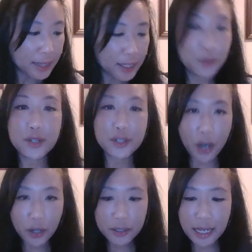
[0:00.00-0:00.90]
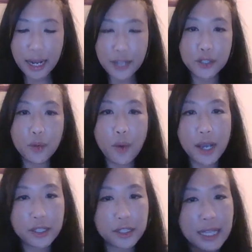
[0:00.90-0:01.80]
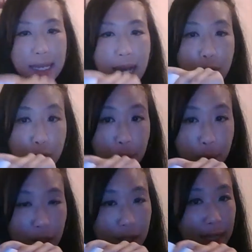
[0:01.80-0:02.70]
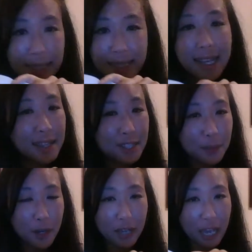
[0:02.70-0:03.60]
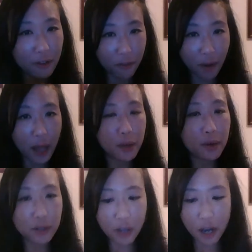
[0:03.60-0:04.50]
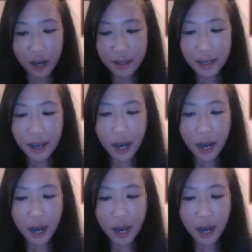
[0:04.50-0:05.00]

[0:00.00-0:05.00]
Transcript: The result, and I do want you to take out your book like a textbook and follow along,